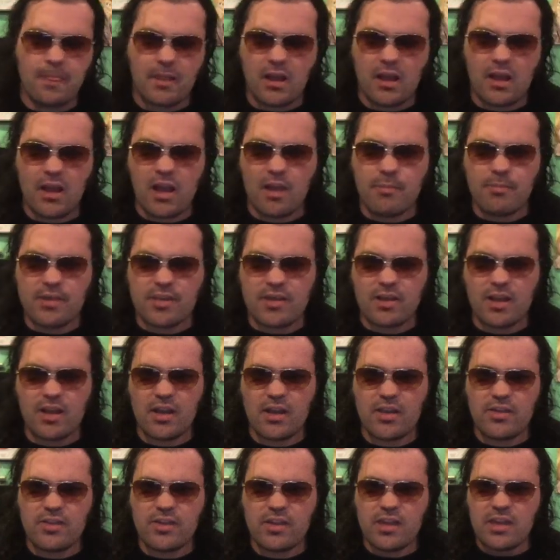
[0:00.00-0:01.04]

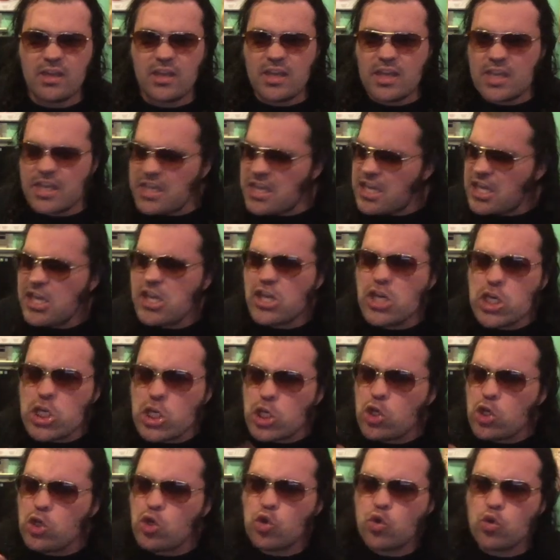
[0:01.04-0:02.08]
because he
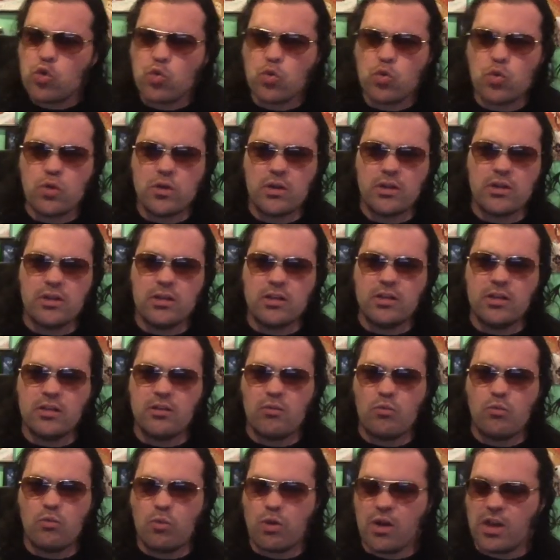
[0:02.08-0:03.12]
knew
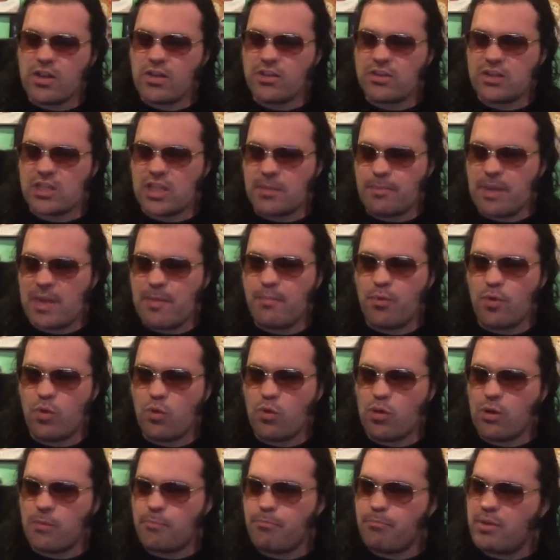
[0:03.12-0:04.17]
what the people
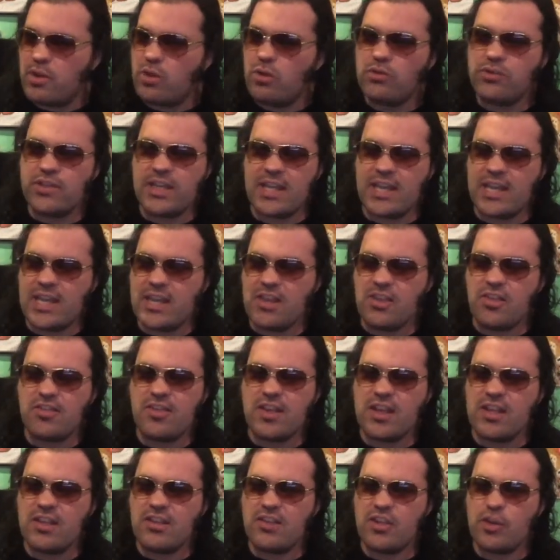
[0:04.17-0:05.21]
were building. He
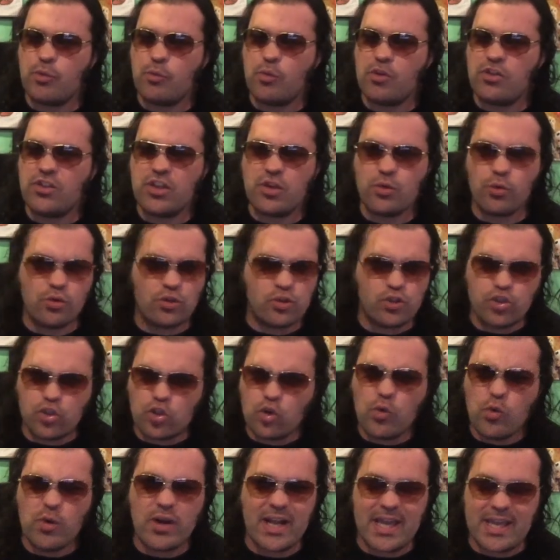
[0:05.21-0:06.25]
sensed that what they were
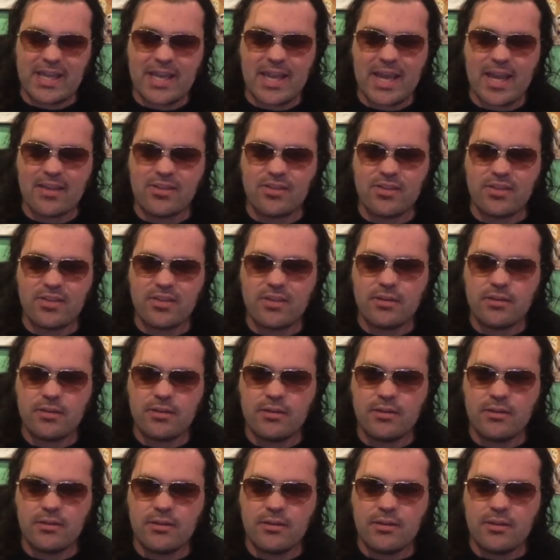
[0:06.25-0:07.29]
doing, I guess.
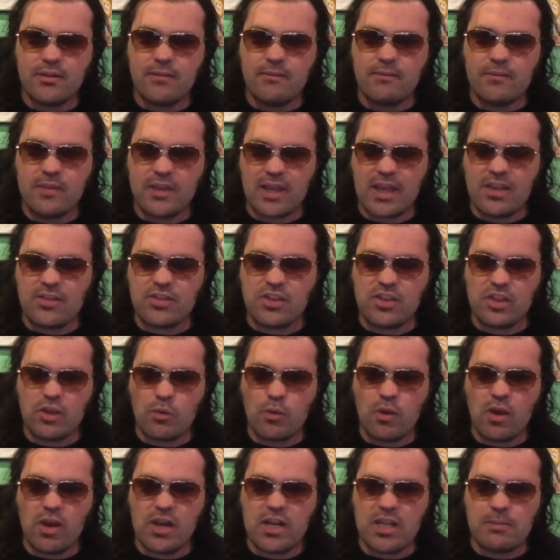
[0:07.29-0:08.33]
As they
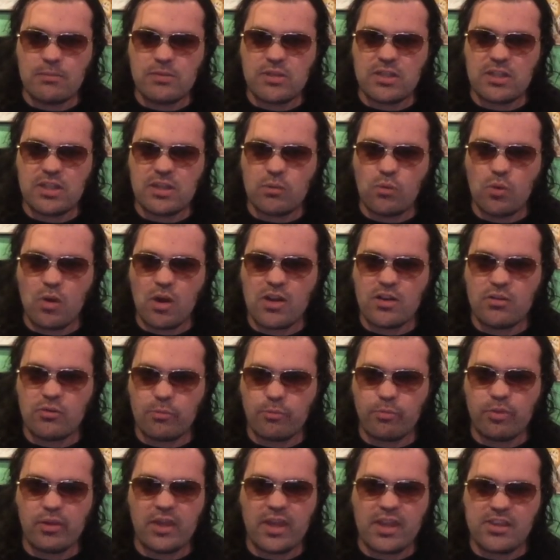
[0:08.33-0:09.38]
wanted him to, they wanted to
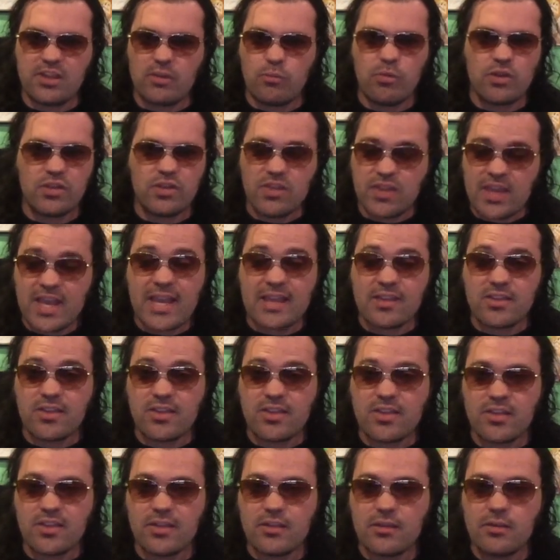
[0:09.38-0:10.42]
replace him with
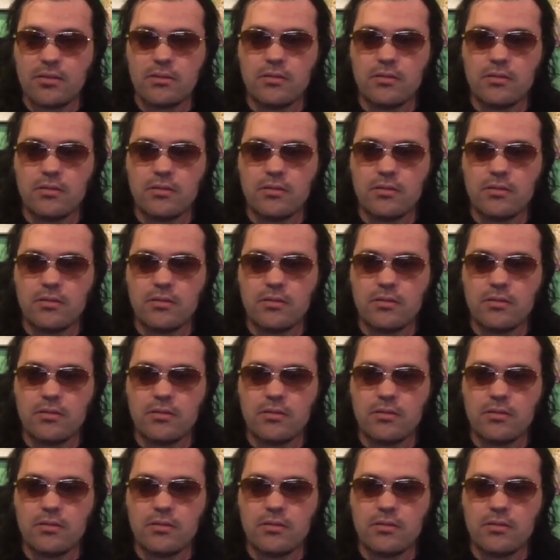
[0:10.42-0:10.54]
this.